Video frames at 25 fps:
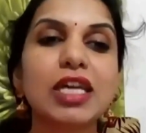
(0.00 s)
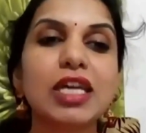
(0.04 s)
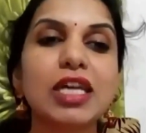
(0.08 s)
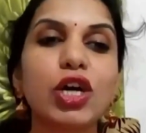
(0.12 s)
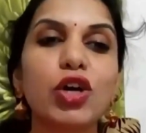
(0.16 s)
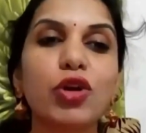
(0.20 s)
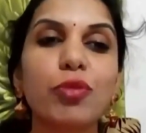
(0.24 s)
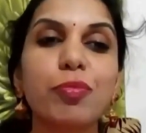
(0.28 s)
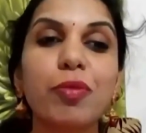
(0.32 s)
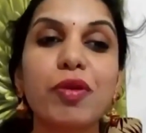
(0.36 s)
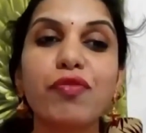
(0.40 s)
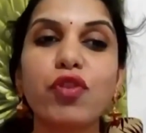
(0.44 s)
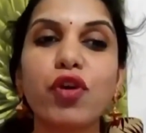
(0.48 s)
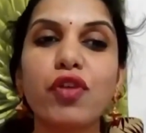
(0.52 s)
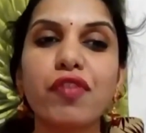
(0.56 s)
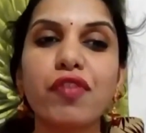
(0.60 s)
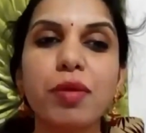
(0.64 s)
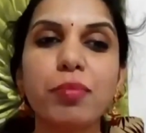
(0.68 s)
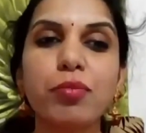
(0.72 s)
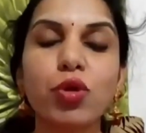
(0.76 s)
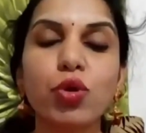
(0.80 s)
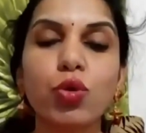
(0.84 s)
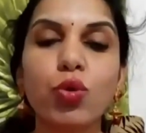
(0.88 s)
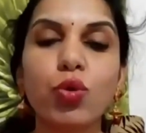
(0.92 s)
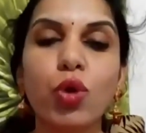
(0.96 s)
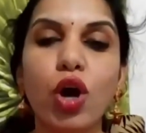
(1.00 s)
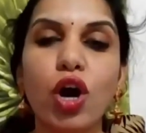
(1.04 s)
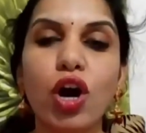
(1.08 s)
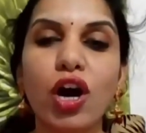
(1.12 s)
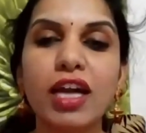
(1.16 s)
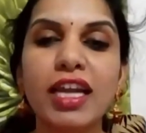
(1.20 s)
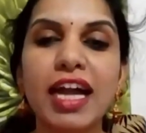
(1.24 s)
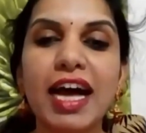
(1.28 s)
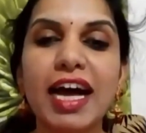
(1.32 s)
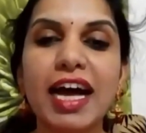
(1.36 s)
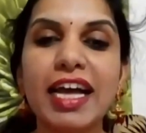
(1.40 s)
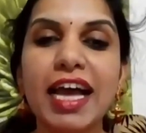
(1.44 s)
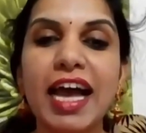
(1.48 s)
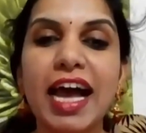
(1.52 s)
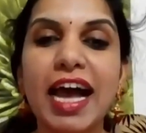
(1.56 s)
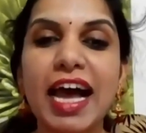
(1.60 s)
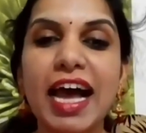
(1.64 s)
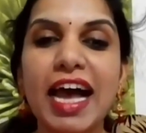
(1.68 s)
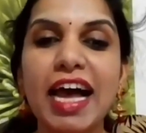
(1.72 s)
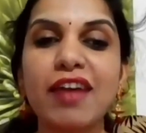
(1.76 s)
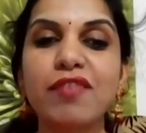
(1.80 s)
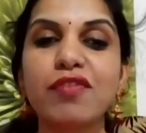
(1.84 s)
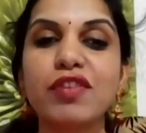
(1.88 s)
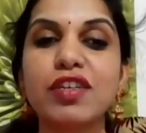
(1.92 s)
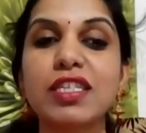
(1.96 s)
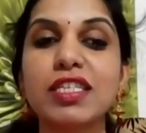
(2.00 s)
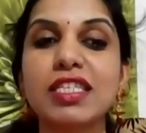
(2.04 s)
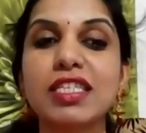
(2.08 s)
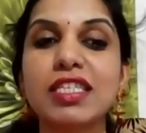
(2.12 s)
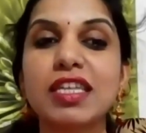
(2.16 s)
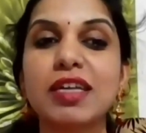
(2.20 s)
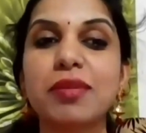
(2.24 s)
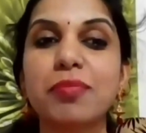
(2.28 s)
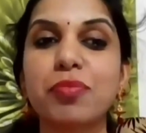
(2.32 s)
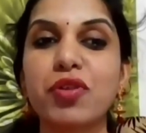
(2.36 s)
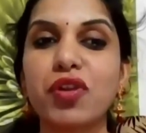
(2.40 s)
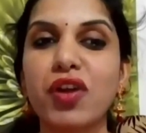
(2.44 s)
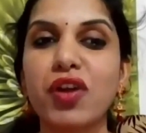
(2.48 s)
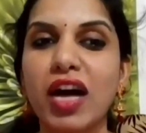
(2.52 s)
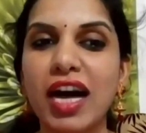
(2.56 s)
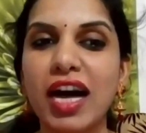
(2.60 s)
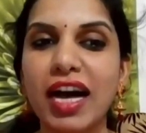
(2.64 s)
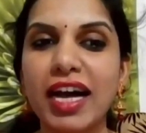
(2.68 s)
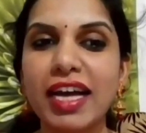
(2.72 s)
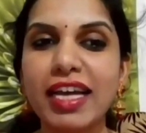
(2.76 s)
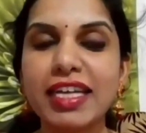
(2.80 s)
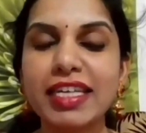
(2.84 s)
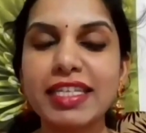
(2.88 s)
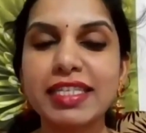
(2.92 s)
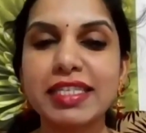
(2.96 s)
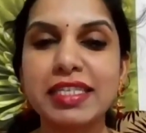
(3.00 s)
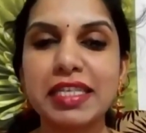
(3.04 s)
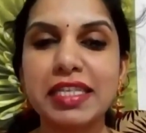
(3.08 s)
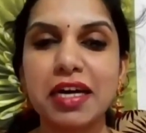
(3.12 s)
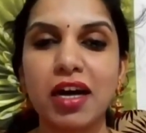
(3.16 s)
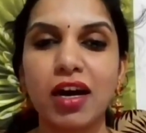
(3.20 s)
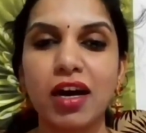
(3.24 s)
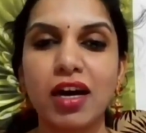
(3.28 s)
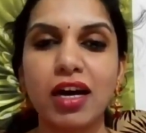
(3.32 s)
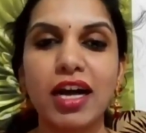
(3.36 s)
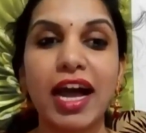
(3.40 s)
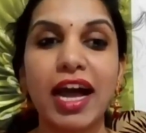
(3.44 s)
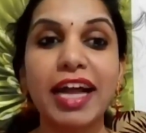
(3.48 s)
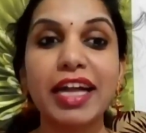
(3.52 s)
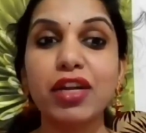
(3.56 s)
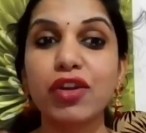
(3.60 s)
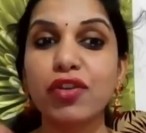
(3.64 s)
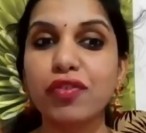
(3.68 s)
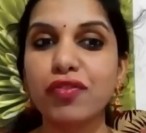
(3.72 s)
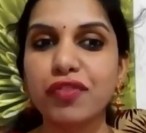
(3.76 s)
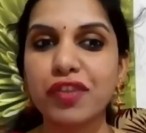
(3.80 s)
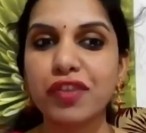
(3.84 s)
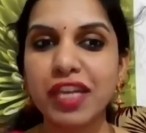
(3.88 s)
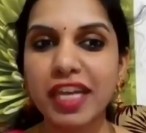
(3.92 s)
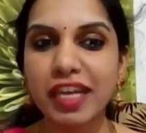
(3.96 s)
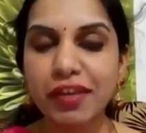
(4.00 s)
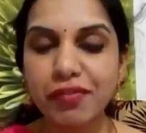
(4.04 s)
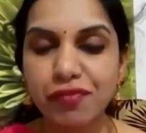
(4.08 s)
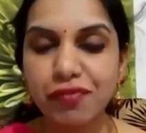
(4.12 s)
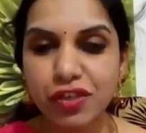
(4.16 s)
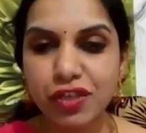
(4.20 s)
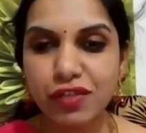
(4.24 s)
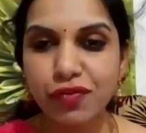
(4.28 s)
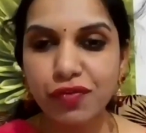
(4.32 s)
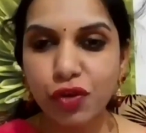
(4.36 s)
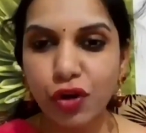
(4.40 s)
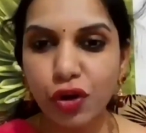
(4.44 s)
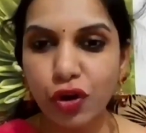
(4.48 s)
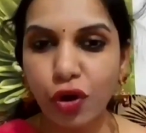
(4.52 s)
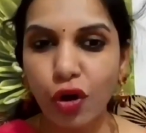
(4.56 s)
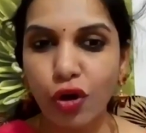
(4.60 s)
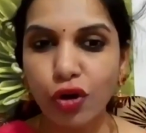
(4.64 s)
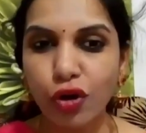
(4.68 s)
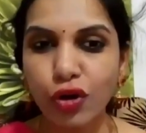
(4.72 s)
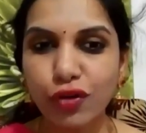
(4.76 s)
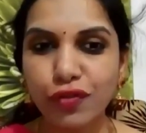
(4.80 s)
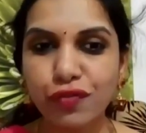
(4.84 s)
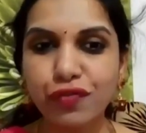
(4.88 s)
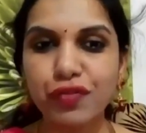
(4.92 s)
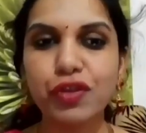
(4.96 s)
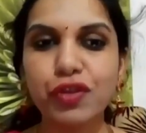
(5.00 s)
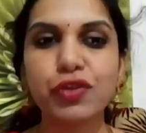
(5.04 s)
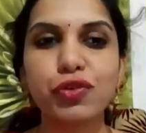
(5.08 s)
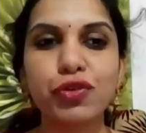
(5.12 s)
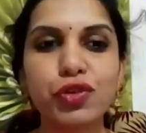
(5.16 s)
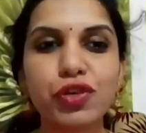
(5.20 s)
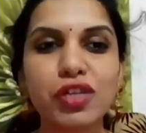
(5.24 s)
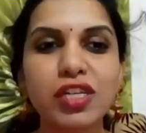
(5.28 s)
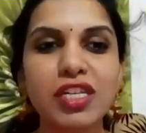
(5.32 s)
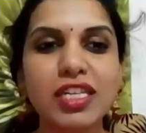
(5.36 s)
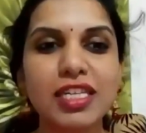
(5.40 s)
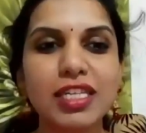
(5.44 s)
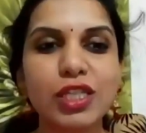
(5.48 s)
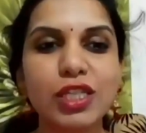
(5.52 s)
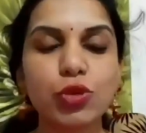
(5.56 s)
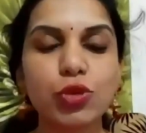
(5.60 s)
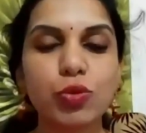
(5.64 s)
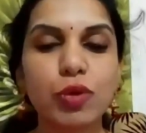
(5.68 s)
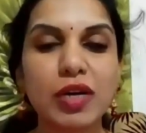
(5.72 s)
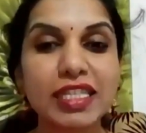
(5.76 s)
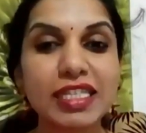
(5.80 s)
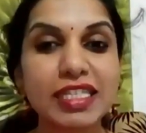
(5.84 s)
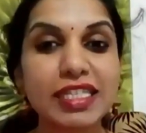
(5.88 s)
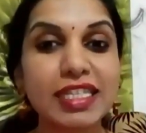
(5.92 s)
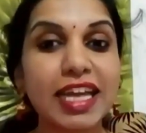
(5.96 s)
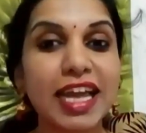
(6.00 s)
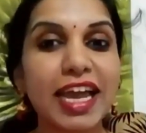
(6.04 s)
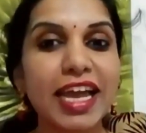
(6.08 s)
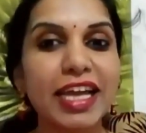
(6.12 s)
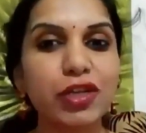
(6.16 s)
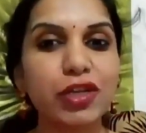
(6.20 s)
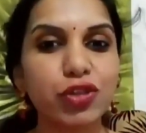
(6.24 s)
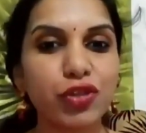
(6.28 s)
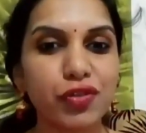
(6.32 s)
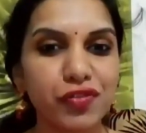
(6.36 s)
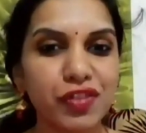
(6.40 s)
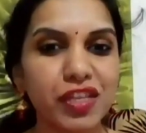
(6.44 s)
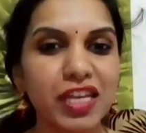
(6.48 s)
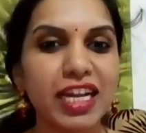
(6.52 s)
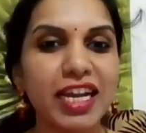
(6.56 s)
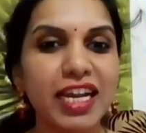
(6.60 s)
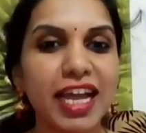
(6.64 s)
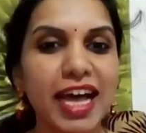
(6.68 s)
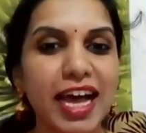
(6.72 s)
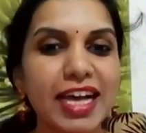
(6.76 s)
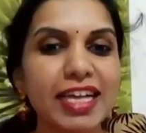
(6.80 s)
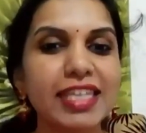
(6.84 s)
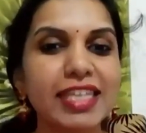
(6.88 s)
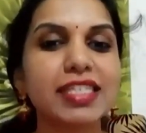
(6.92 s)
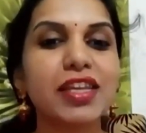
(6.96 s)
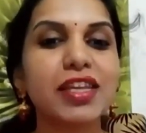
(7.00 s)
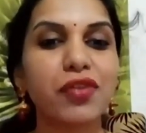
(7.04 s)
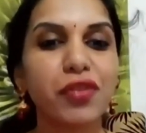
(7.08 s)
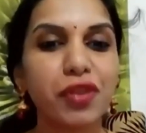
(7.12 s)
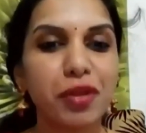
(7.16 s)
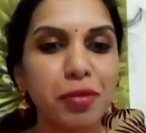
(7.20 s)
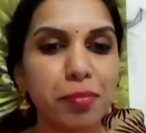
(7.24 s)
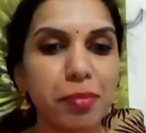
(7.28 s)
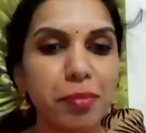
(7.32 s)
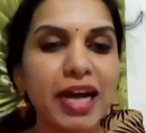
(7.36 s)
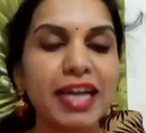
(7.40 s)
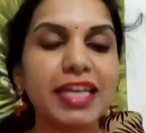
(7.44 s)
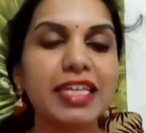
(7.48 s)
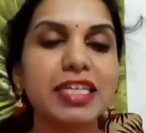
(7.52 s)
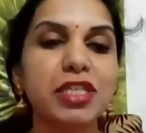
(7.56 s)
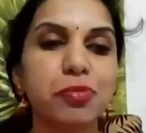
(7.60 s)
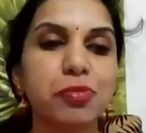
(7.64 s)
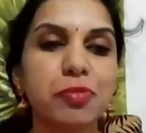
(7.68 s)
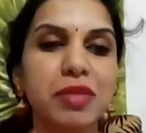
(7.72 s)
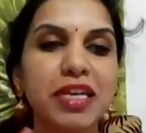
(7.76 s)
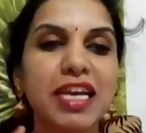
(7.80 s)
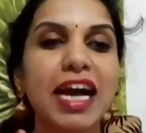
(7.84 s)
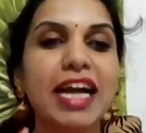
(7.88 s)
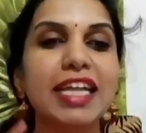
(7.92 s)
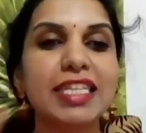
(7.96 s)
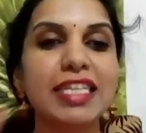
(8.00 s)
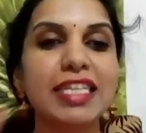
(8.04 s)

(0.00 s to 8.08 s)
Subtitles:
So before we move on, I have a surprise kind of gift for all of you. Towards the end of the class, remind me,